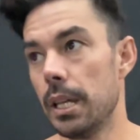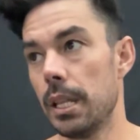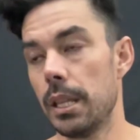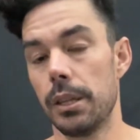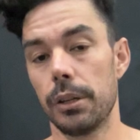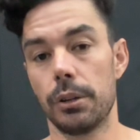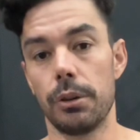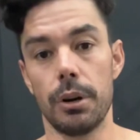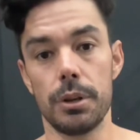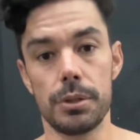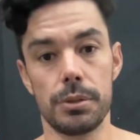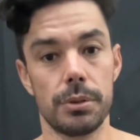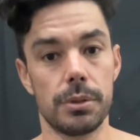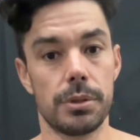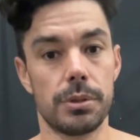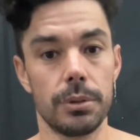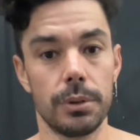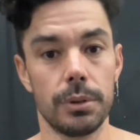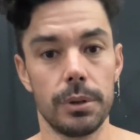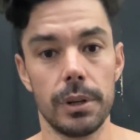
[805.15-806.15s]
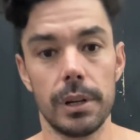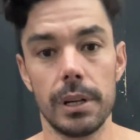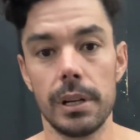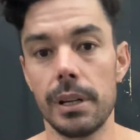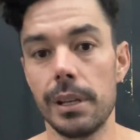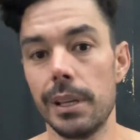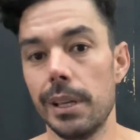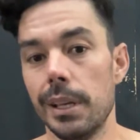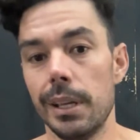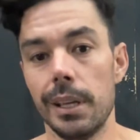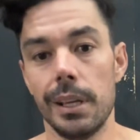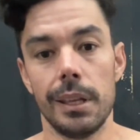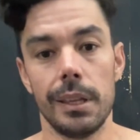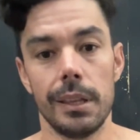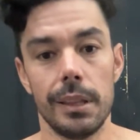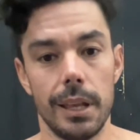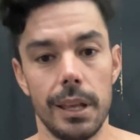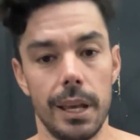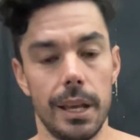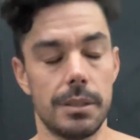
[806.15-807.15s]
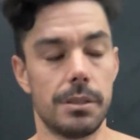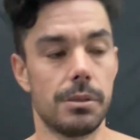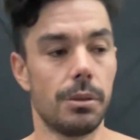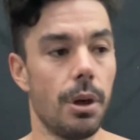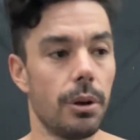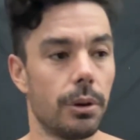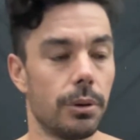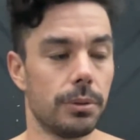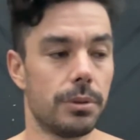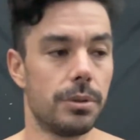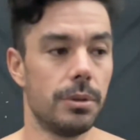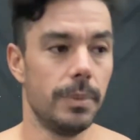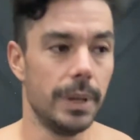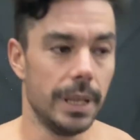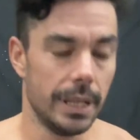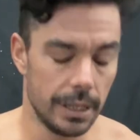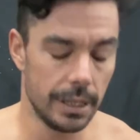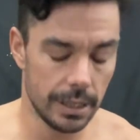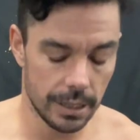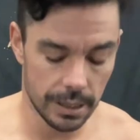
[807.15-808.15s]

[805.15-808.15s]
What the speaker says: the grocery store that's local to me,